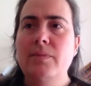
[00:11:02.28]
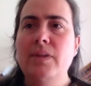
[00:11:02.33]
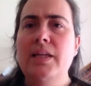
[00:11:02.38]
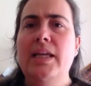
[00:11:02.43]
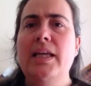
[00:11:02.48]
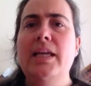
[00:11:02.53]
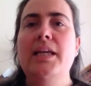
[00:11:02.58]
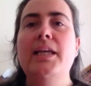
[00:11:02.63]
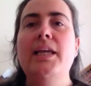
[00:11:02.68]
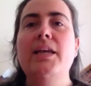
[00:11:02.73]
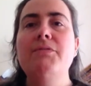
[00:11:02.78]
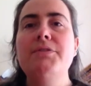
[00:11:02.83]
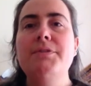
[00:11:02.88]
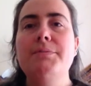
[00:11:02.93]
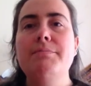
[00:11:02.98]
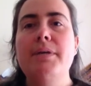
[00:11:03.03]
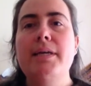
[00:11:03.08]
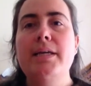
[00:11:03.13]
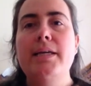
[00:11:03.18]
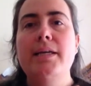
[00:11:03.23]
it gives
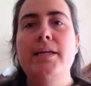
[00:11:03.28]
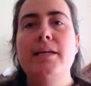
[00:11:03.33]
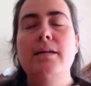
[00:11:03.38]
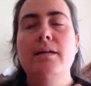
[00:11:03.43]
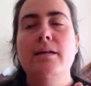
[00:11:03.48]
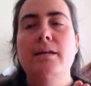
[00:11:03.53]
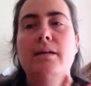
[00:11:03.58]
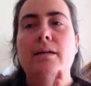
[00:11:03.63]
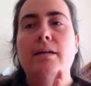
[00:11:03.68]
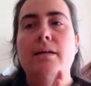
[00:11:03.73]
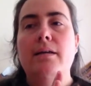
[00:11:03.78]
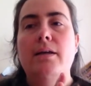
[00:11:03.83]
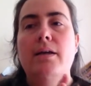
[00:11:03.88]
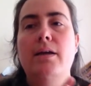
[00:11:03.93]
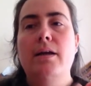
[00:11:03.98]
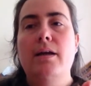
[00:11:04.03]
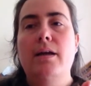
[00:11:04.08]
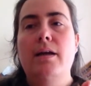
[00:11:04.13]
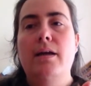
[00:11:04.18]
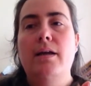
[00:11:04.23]
me
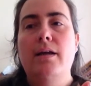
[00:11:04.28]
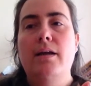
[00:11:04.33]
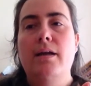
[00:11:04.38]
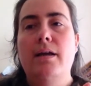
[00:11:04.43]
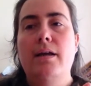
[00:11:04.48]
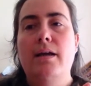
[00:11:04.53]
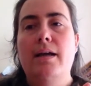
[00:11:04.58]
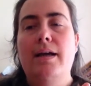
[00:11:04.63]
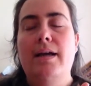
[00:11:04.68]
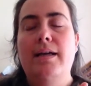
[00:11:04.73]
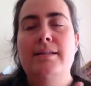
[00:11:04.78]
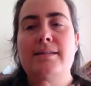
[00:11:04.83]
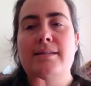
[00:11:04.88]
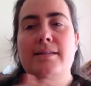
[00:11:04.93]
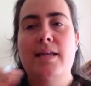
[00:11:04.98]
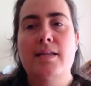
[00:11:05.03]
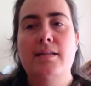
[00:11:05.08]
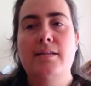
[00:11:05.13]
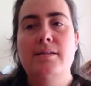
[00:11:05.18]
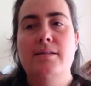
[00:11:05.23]
a
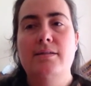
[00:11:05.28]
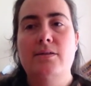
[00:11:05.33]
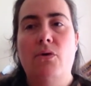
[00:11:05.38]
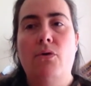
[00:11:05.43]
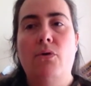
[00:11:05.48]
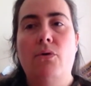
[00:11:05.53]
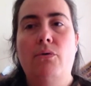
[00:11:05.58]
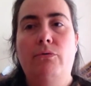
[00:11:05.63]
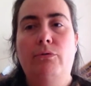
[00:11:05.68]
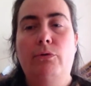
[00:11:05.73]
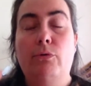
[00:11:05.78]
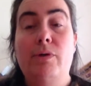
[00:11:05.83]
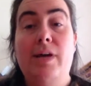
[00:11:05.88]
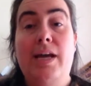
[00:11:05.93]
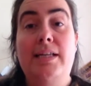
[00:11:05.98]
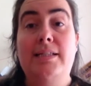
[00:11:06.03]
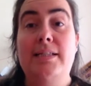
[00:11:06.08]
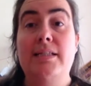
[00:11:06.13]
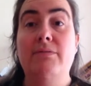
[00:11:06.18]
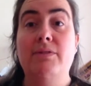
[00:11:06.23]
sense of
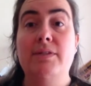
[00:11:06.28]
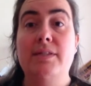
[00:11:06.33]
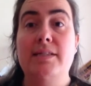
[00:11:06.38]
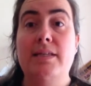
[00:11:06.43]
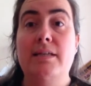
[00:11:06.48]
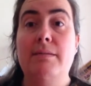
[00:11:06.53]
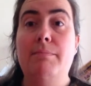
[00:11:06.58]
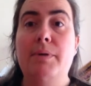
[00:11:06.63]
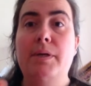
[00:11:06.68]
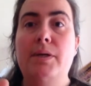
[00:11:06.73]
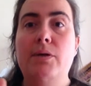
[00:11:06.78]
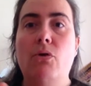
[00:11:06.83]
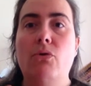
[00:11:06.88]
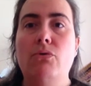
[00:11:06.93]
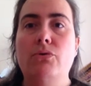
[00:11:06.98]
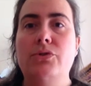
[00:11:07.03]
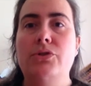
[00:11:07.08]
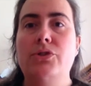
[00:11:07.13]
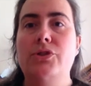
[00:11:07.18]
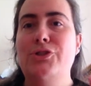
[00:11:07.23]
creativity
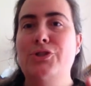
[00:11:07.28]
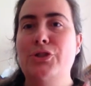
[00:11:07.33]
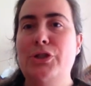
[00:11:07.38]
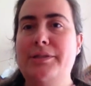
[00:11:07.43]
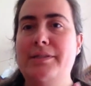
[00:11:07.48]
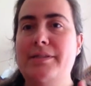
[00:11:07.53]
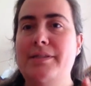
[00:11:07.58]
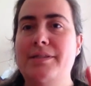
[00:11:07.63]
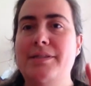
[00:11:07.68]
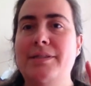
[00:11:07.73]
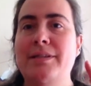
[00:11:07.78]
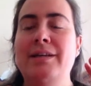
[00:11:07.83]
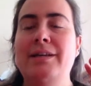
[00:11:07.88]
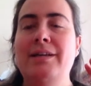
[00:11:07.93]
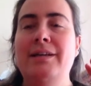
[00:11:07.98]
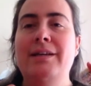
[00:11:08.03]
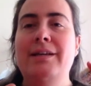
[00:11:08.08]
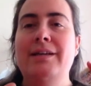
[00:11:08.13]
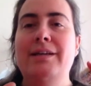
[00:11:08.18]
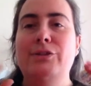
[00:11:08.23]
beyond just
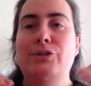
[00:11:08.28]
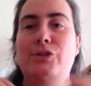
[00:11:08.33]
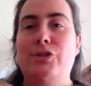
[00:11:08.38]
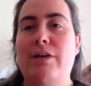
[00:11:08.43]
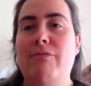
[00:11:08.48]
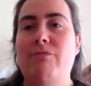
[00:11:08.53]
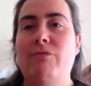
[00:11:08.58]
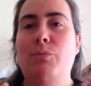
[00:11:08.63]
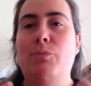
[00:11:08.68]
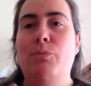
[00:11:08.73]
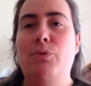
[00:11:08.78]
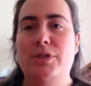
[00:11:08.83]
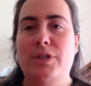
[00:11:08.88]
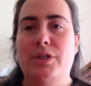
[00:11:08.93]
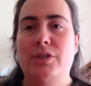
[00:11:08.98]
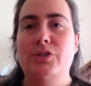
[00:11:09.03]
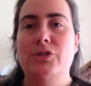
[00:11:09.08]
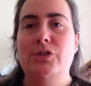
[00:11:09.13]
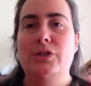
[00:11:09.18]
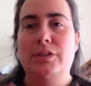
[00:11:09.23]
general
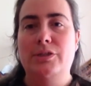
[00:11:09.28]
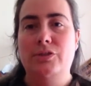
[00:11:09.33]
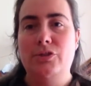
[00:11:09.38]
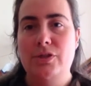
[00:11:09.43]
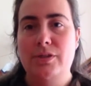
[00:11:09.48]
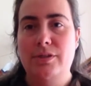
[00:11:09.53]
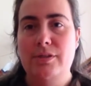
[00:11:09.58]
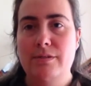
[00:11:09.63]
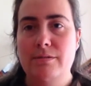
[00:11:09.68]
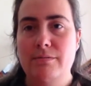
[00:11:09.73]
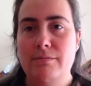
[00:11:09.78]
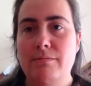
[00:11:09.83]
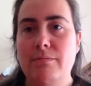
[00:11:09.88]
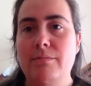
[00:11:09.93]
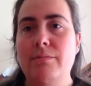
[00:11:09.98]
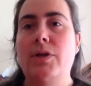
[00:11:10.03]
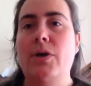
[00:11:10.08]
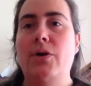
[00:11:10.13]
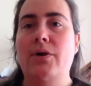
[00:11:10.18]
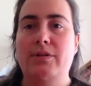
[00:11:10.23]
production and just
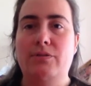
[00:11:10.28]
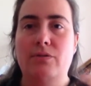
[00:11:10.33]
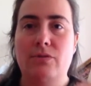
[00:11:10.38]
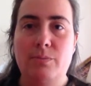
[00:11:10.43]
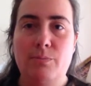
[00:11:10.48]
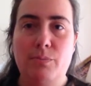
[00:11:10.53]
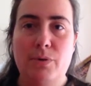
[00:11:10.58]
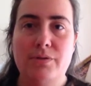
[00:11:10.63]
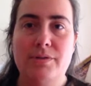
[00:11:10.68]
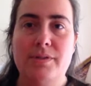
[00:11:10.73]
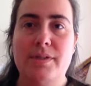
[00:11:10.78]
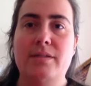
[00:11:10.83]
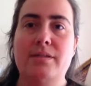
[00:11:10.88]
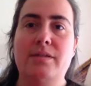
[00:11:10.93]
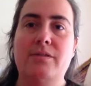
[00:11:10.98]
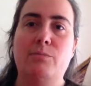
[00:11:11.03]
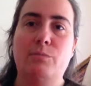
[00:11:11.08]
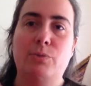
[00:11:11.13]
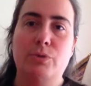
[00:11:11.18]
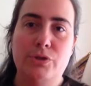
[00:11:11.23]
going through the process
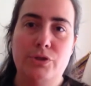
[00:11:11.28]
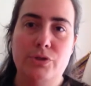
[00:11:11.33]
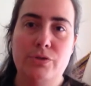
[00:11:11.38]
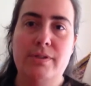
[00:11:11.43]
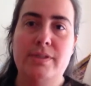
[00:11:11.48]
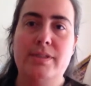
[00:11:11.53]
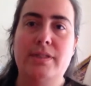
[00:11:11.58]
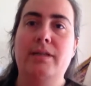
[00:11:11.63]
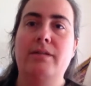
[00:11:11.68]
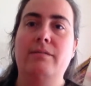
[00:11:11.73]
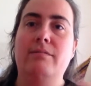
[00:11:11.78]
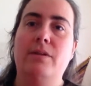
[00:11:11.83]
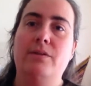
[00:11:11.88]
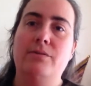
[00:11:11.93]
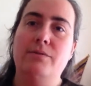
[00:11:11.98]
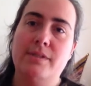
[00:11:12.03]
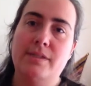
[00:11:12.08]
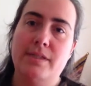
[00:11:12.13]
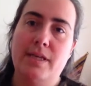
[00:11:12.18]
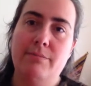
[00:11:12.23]
of producing those
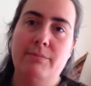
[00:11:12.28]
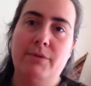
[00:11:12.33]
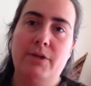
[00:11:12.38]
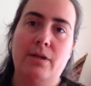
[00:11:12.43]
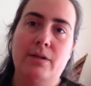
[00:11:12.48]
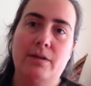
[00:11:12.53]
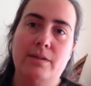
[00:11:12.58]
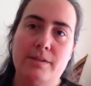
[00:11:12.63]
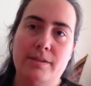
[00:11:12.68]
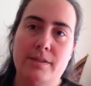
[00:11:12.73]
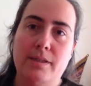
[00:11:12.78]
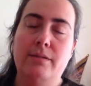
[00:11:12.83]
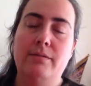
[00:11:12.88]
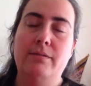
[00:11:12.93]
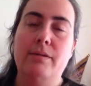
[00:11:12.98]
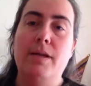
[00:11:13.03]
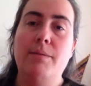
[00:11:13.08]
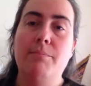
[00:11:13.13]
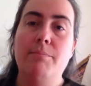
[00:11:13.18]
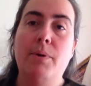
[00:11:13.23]
same colours
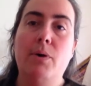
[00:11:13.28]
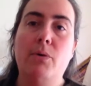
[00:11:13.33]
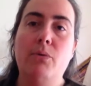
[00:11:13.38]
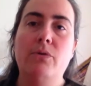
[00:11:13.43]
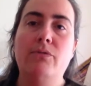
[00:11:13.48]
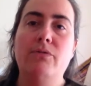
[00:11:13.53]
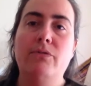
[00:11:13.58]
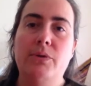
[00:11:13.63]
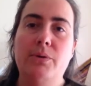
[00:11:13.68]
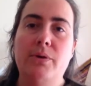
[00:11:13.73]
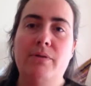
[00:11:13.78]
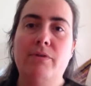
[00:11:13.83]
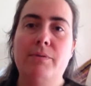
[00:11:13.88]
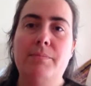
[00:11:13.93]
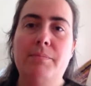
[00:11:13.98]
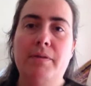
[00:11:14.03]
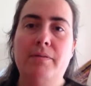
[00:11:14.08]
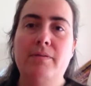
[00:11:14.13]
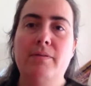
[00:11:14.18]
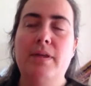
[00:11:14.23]
in bulk for you every
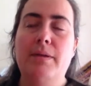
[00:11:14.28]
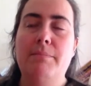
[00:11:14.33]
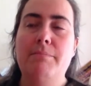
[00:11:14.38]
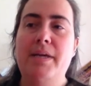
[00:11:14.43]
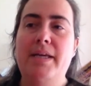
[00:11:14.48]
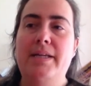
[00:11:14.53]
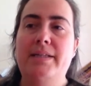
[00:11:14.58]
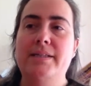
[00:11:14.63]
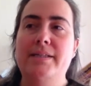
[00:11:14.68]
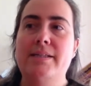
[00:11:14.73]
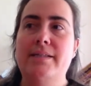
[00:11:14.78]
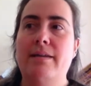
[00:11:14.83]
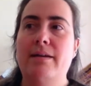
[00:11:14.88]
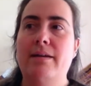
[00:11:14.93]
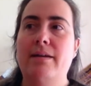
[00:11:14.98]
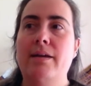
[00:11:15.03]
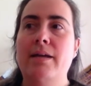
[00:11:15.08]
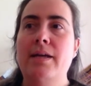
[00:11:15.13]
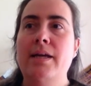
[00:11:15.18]
month. It means that